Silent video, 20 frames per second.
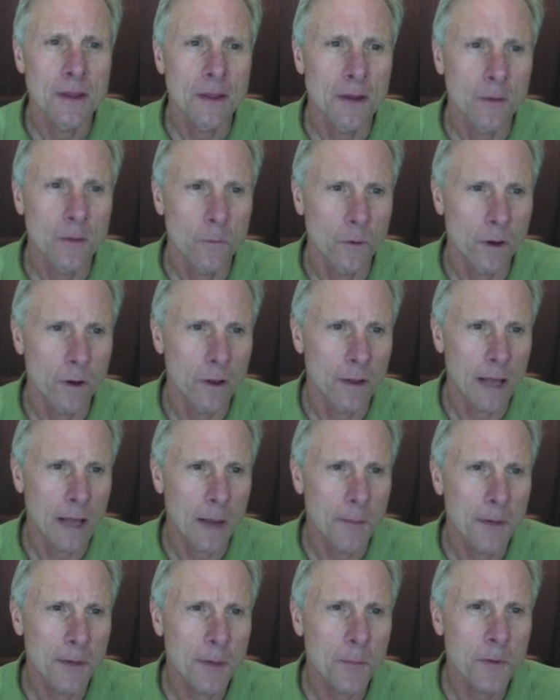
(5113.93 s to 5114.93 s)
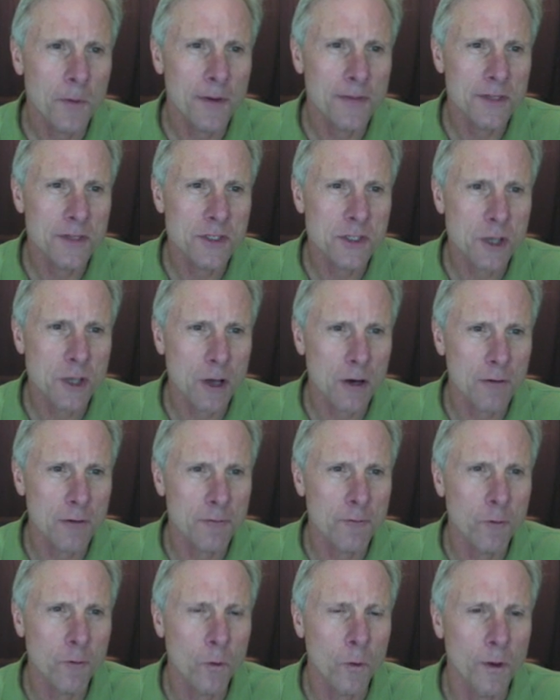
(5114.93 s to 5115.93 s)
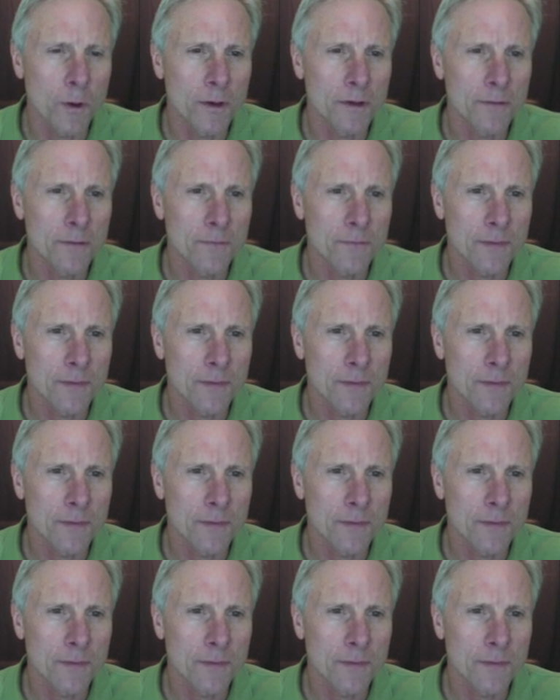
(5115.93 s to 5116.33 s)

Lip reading: Well, I'm going to bring this dollar forward